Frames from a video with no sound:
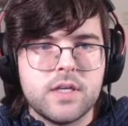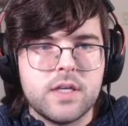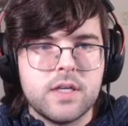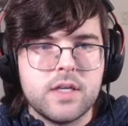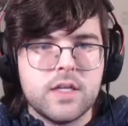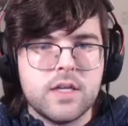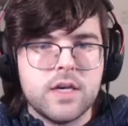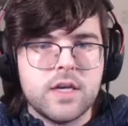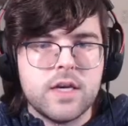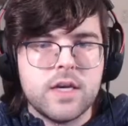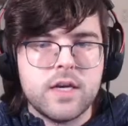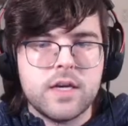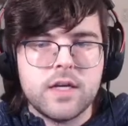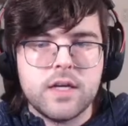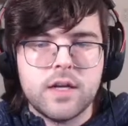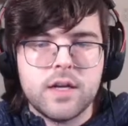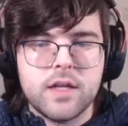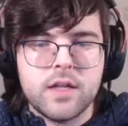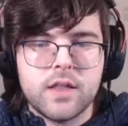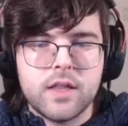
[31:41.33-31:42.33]
in
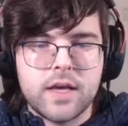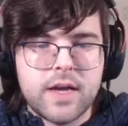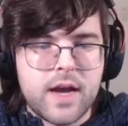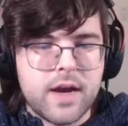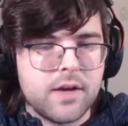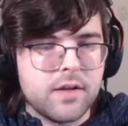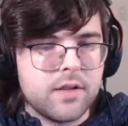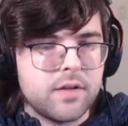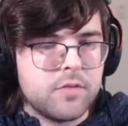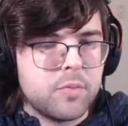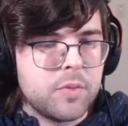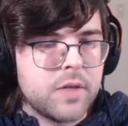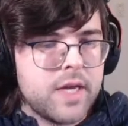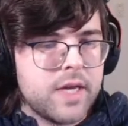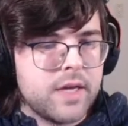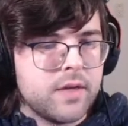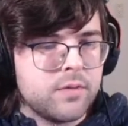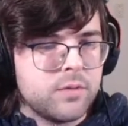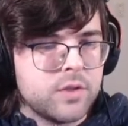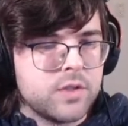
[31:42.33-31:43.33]
like higher level
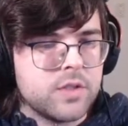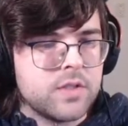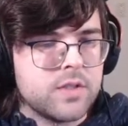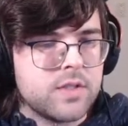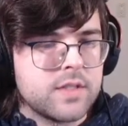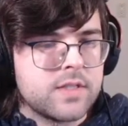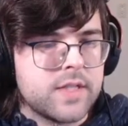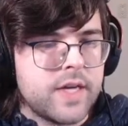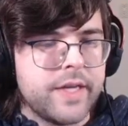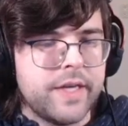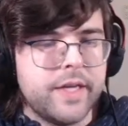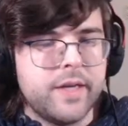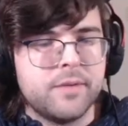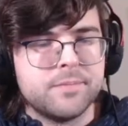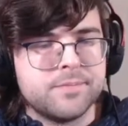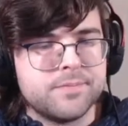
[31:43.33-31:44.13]
play, which is exciting.